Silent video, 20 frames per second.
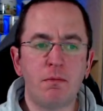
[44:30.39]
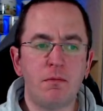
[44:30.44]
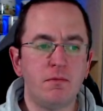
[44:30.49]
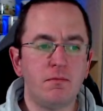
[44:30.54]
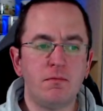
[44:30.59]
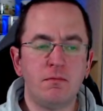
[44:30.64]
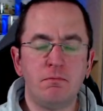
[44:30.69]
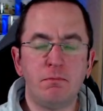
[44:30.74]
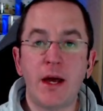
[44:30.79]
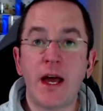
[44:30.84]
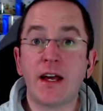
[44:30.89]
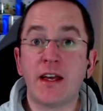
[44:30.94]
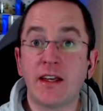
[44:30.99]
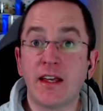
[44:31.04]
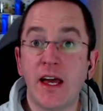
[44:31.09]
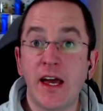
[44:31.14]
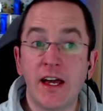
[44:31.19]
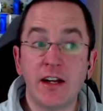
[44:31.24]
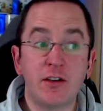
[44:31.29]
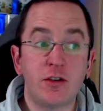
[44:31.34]
back
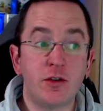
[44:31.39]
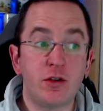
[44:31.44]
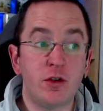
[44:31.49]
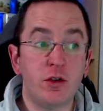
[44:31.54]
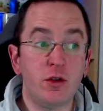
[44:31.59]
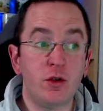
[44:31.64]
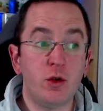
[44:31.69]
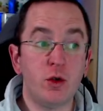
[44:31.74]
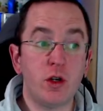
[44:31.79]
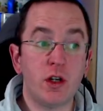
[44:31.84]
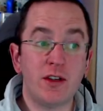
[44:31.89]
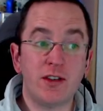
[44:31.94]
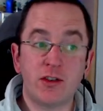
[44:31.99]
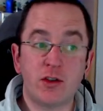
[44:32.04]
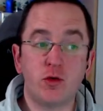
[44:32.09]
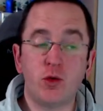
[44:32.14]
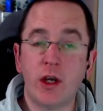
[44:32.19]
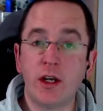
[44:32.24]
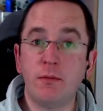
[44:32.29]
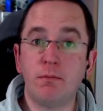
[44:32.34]
again to a
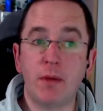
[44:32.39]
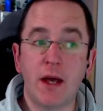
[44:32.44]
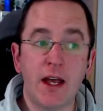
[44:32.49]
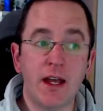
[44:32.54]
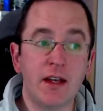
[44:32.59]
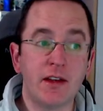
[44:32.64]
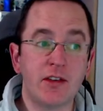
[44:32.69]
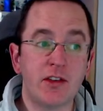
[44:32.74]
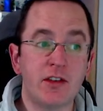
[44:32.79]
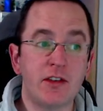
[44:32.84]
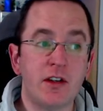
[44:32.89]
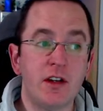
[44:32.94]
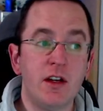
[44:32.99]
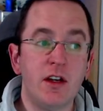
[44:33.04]
string-based